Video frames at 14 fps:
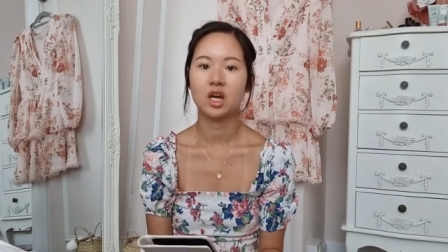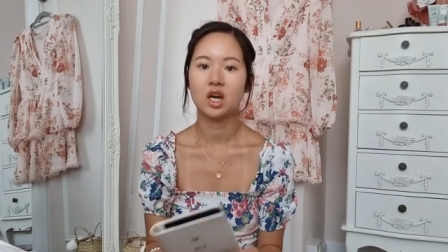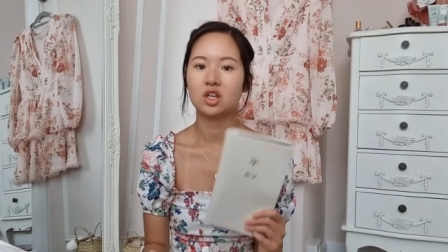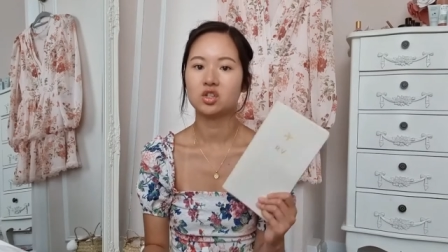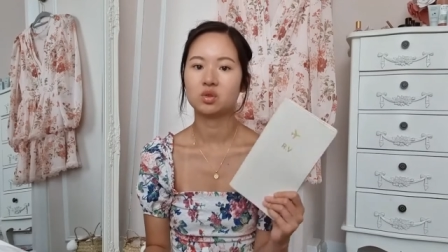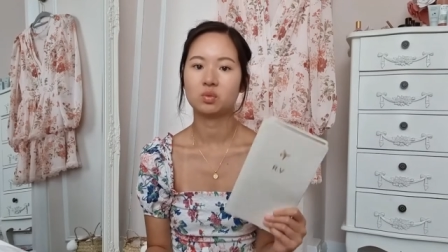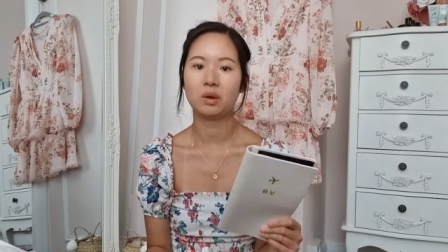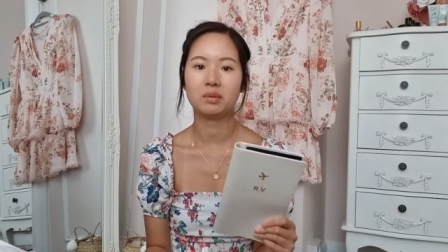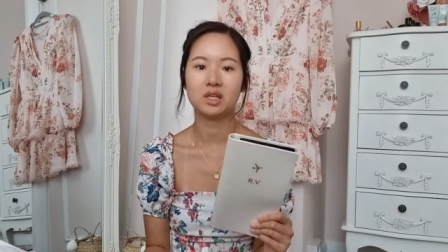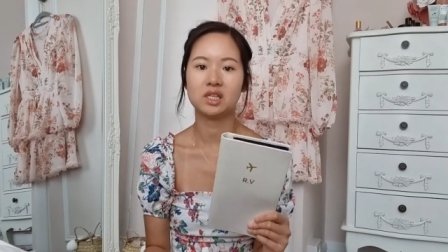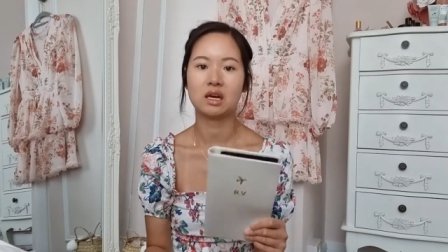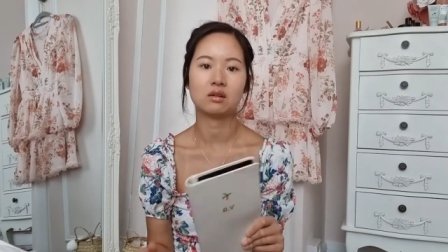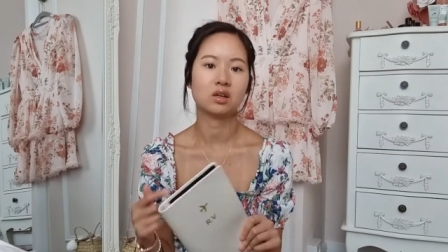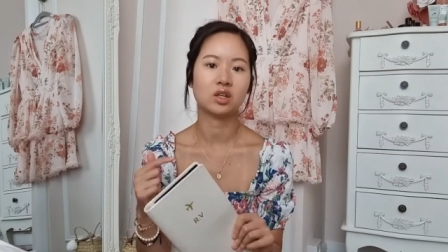I just whip
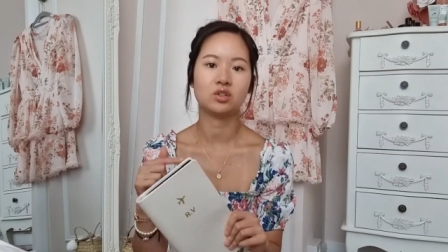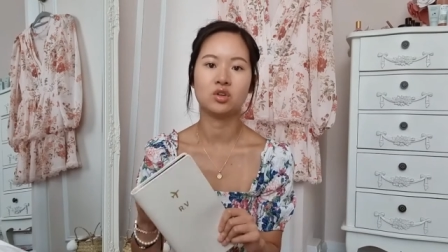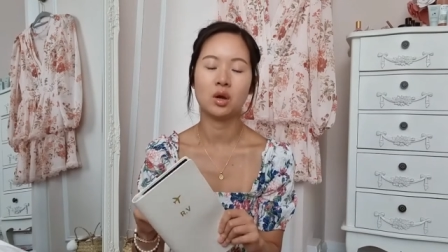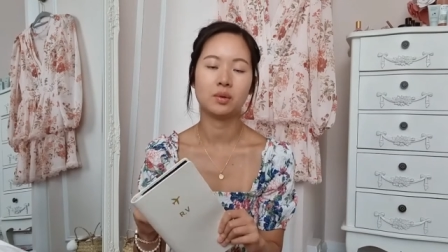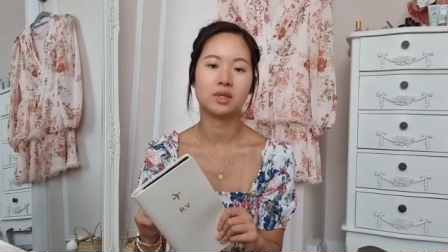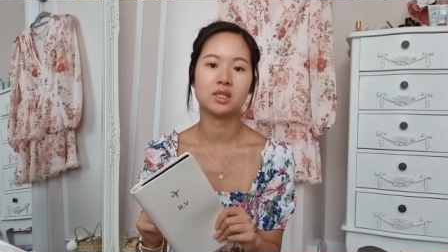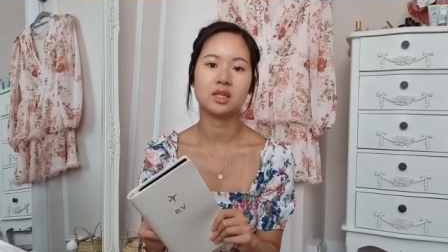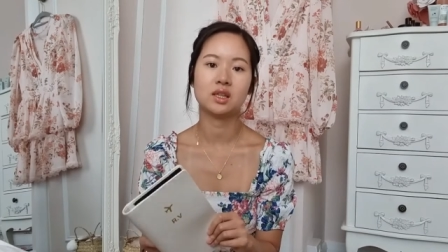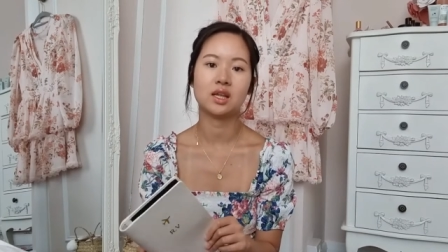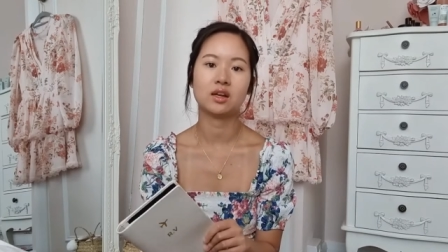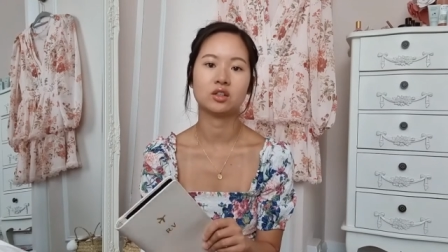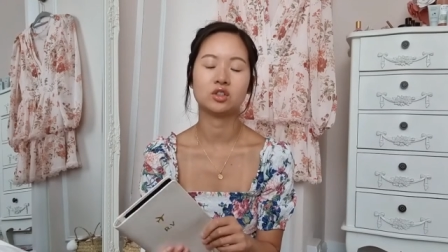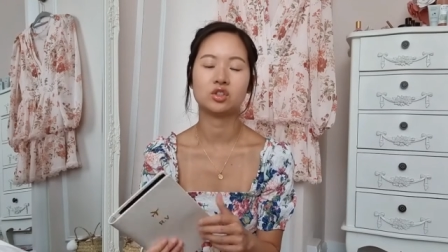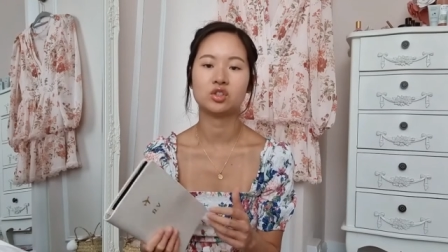this out and I know it's in
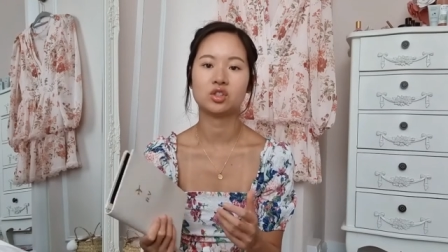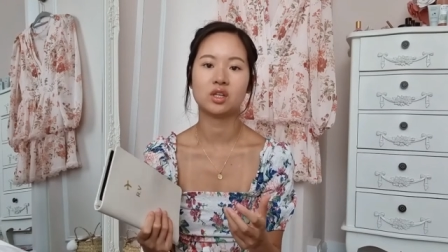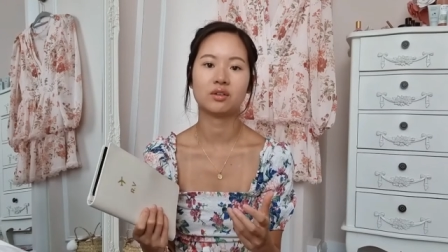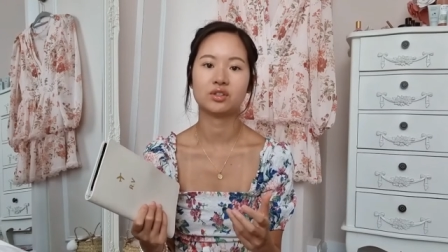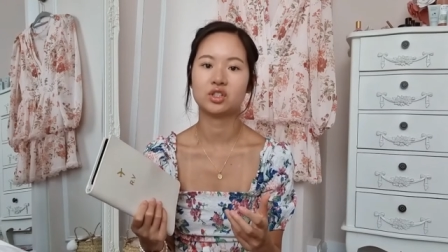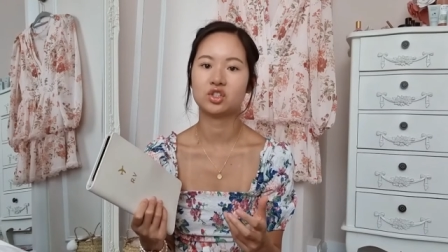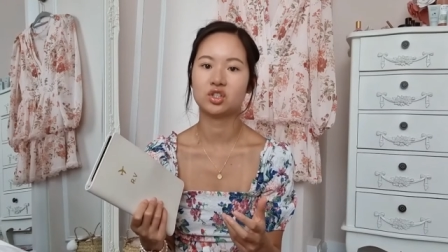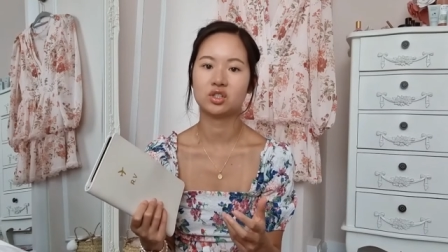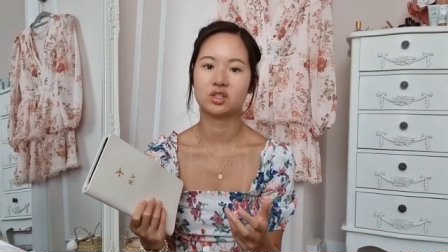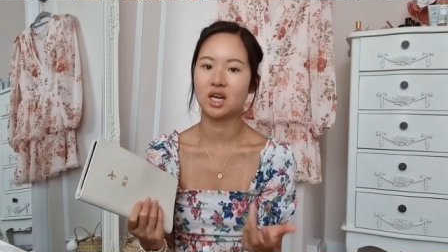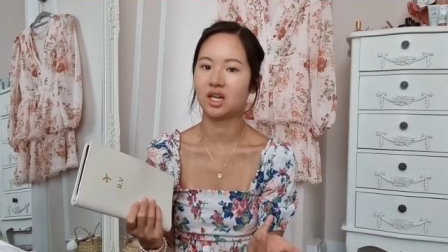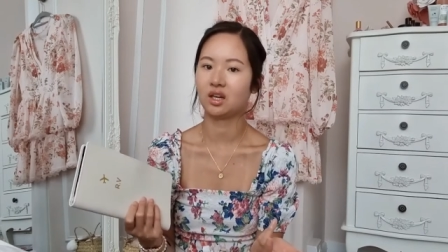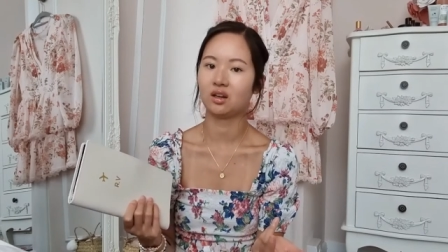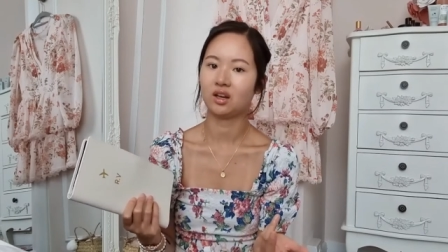there and you just have to just
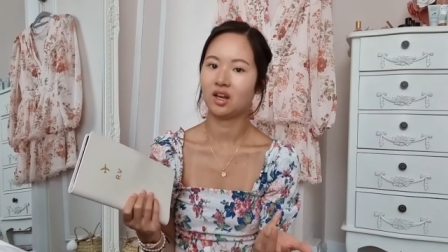take